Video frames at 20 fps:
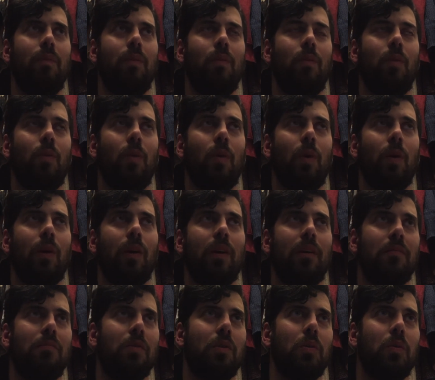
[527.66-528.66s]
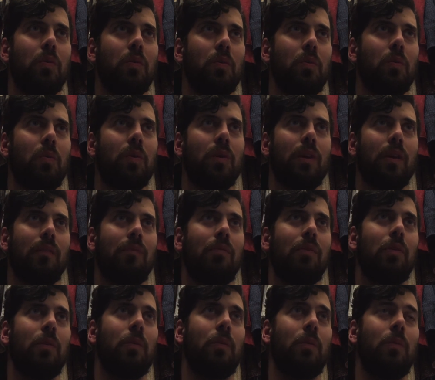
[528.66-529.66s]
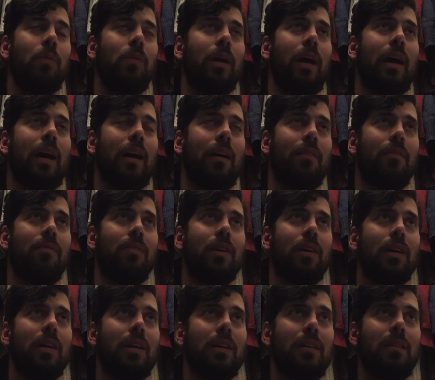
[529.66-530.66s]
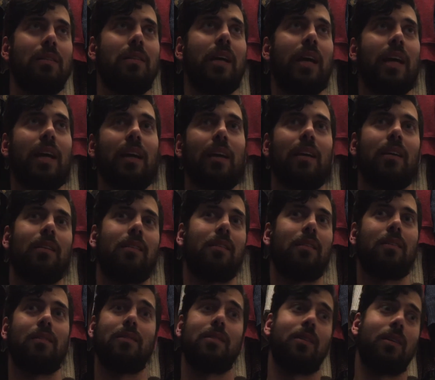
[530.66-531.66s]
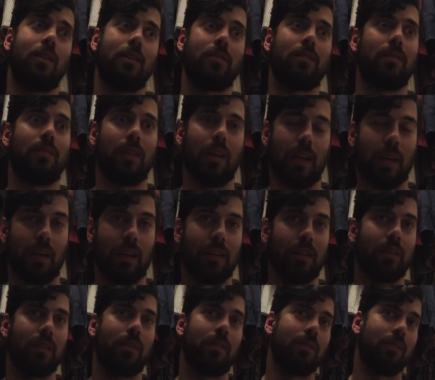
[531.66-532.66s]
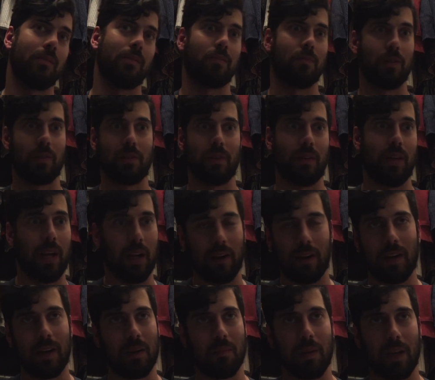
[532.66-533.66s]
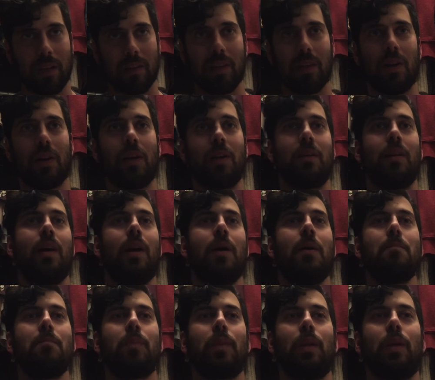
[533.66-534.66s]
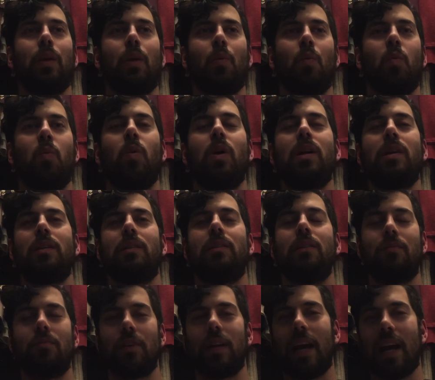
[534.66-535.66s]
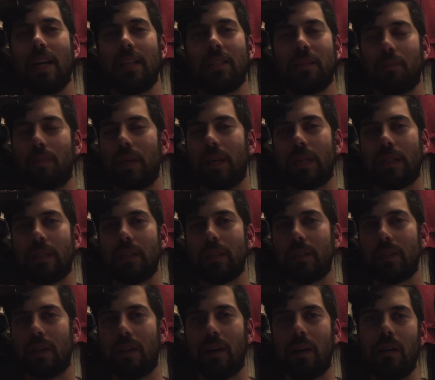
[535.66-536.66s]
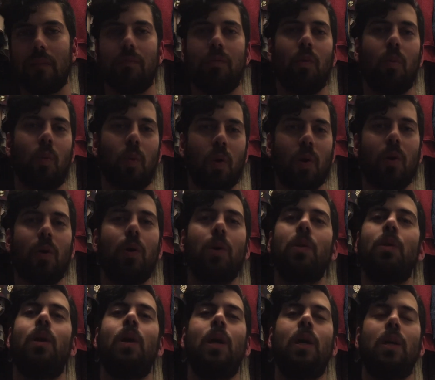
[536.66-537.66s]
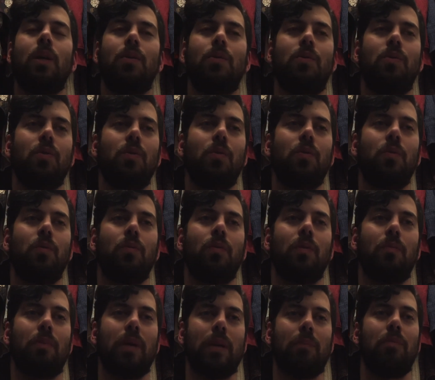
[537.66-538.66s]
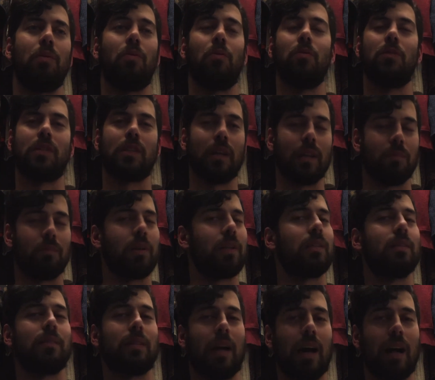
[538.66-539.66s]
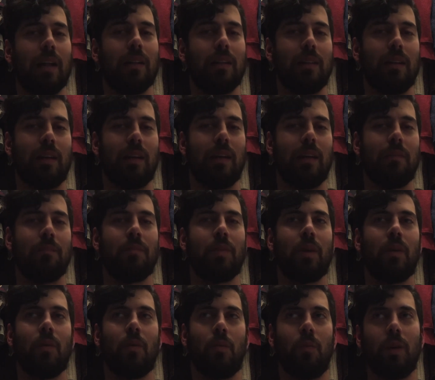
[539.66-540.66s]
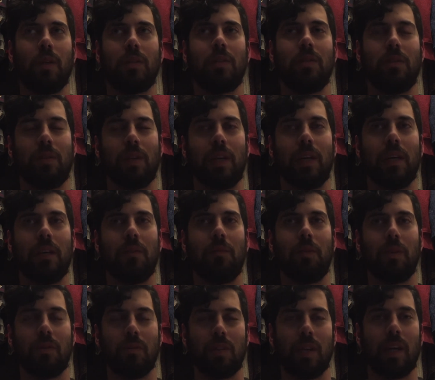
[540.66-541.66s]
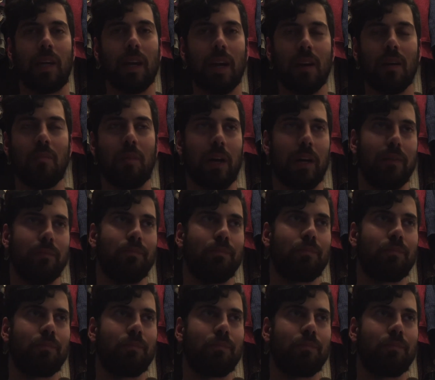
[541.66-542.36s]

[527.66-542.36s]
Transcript: Or if you have a day, it's Earth Day, we're caring about the earth. What different aspects of the world do the people who celebrate this holiday, what do they care about?